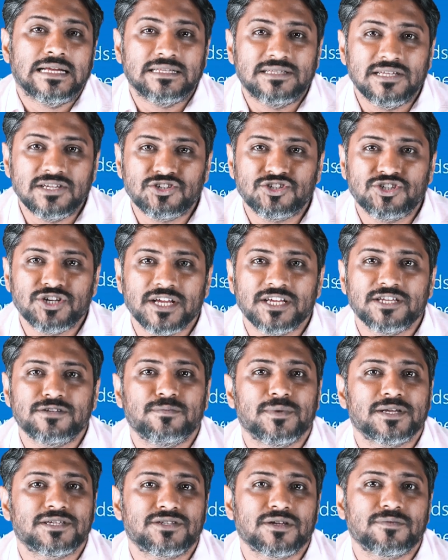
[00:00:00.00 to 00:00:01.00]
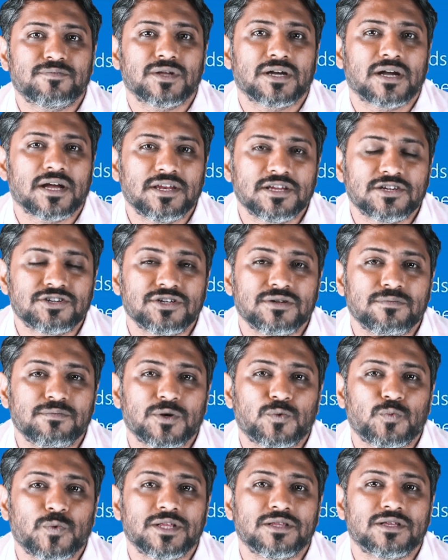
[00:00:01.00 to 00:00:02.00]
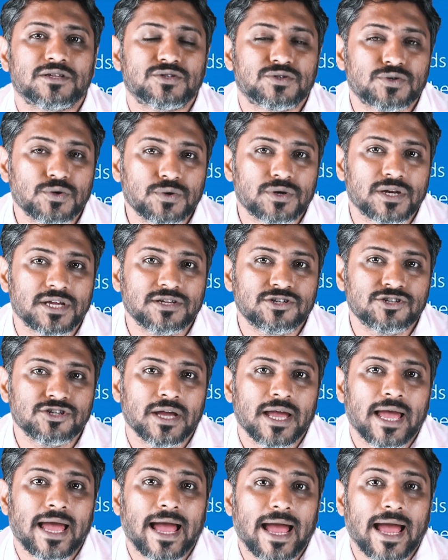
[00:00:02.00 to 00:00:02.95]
This change messed up the connection between the storage